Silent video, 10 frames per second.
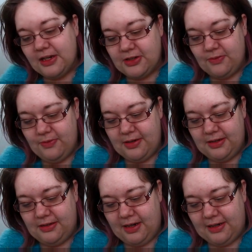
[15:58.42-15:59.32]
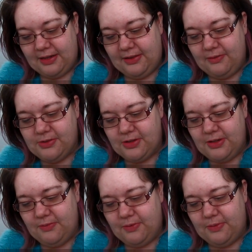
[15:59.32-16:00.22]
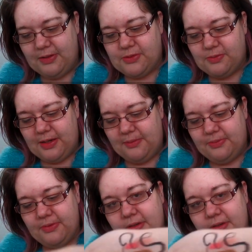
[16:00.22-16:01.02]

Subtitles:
actually really like it. That was only with one sweep,